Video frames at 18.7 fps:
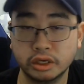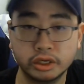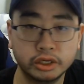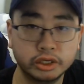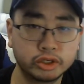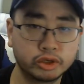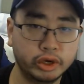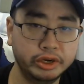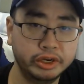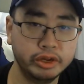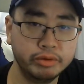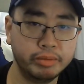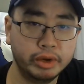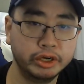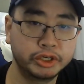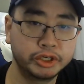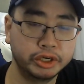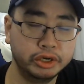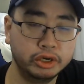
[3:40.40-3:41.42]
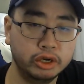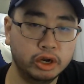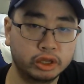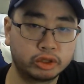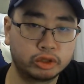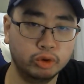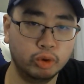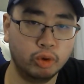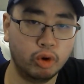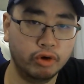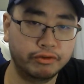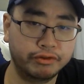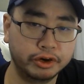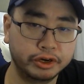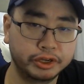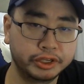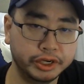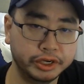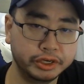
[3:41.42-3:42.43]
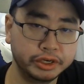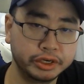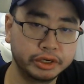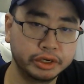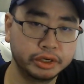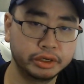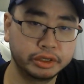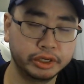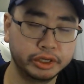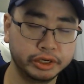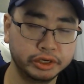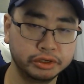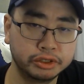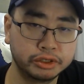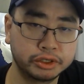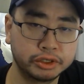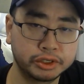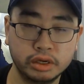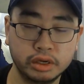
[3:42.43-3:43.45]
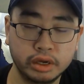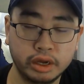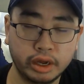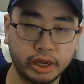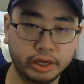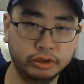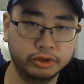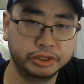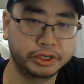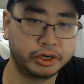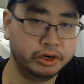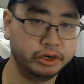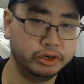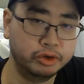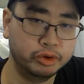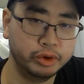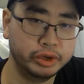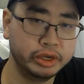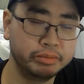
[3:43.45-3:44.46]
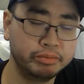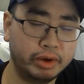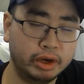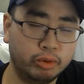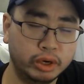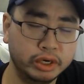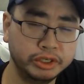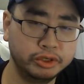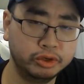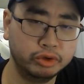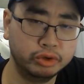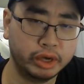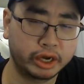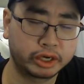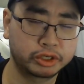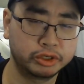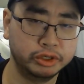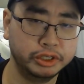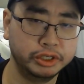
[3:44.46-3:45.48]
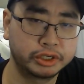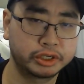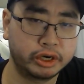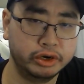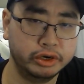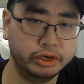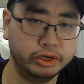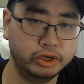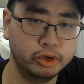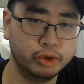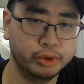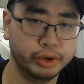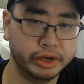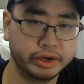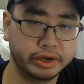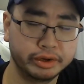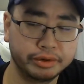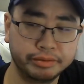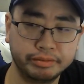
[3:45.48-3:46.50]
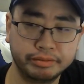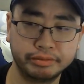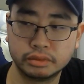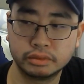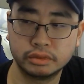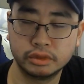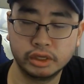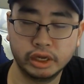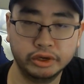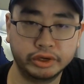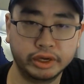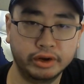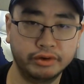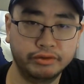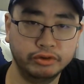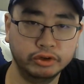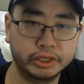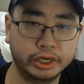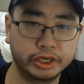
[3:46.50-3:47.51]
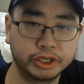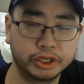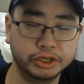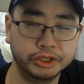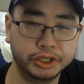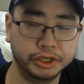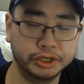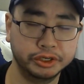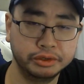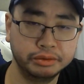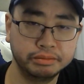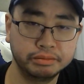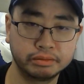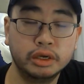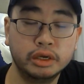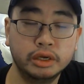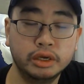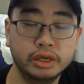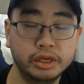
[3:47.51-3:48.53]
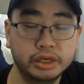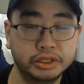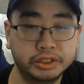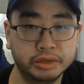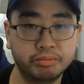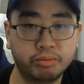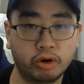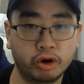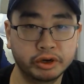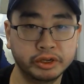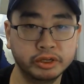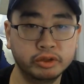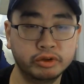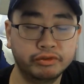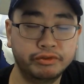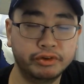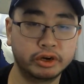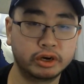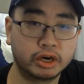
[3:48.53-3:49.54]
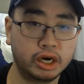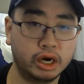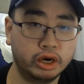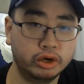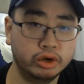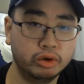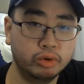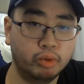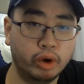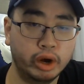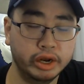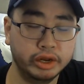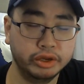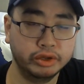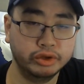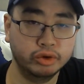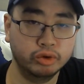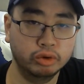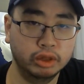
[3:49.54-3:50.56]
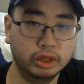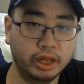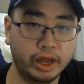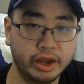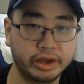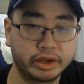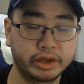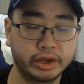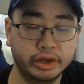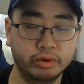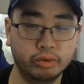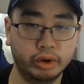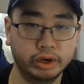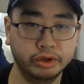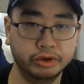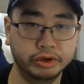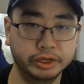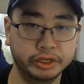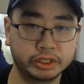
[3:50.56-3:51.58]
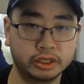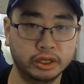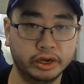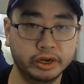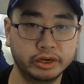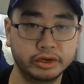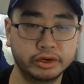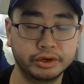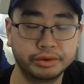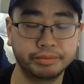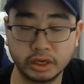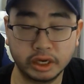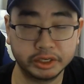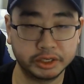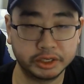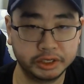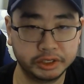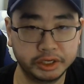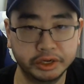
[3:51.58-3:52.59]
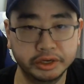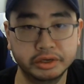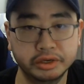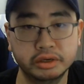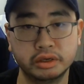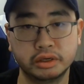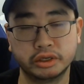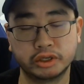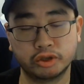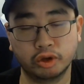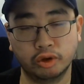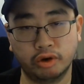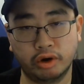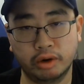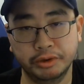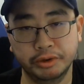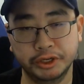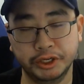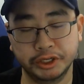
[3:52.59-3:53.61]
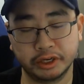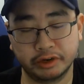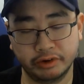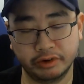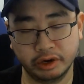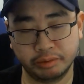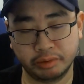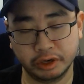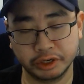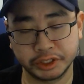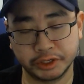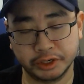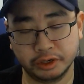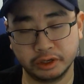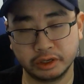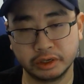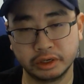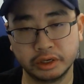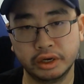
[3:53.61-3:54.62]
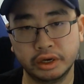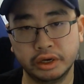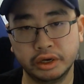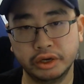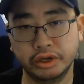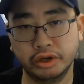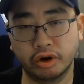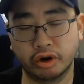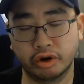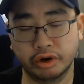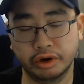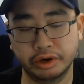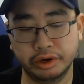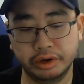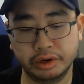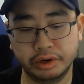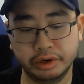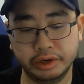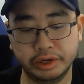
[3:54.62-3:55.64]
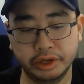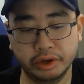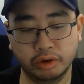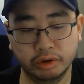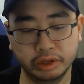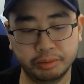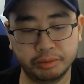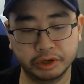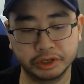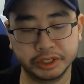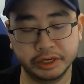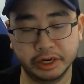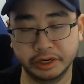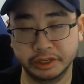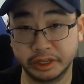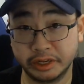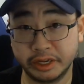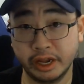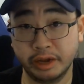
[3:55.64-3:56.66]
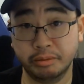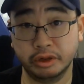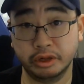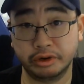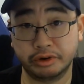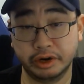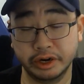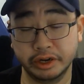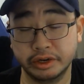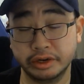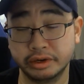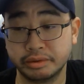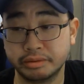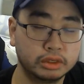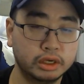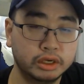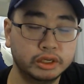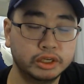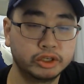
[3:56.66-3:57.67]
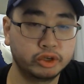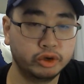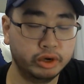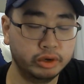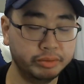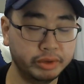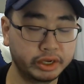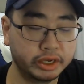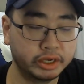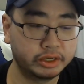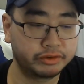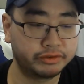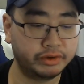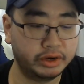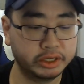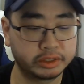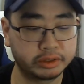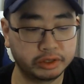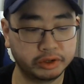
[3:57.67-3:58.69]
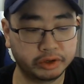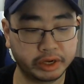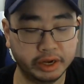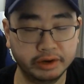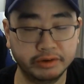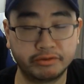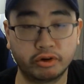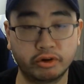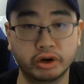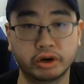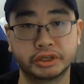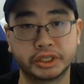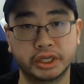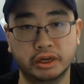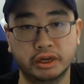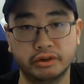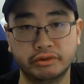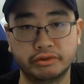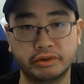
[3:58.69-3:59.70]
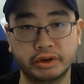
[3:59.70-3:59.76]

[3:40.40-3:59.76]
So I did mention not to overthink things and to start doing, but once you actually start doing and you get a few sessions in, it's important to figure out what you like and what you dislike. As I said, solo RPGs are very personal. You're the only person at the table, right? So you want to make it as fun as you can for yourself